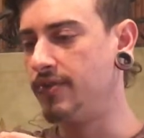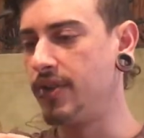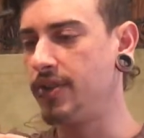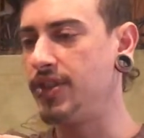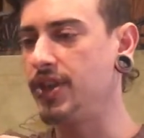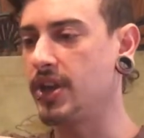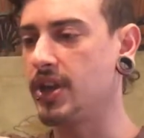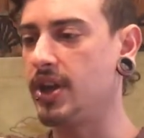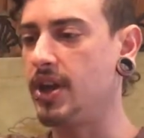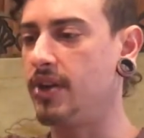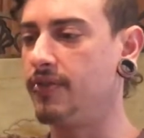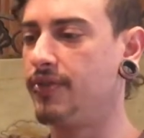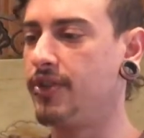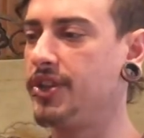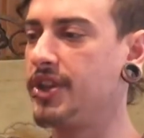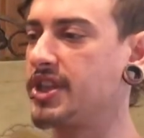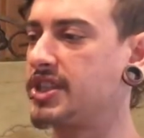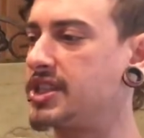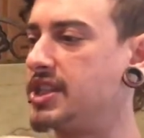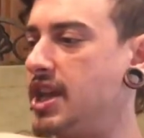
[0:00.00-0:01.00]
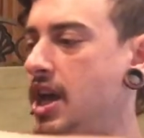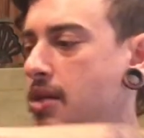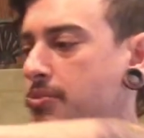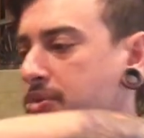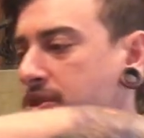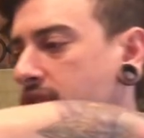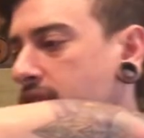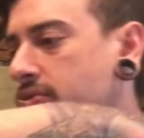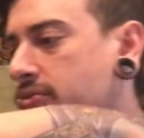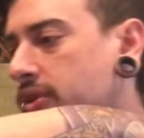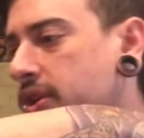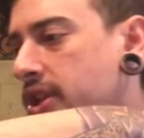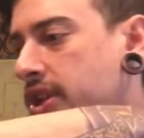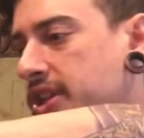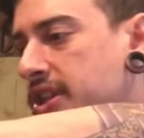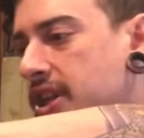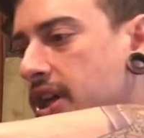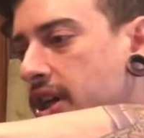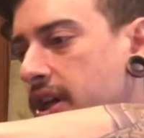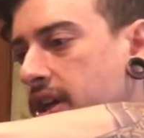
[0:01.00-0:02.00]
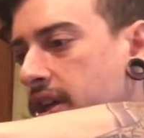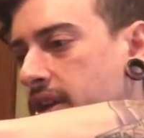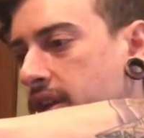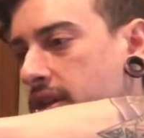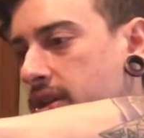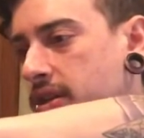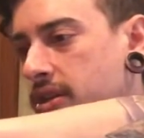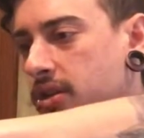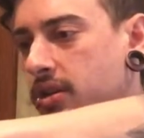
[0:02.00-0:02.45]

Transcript: And everything snaps in really tight.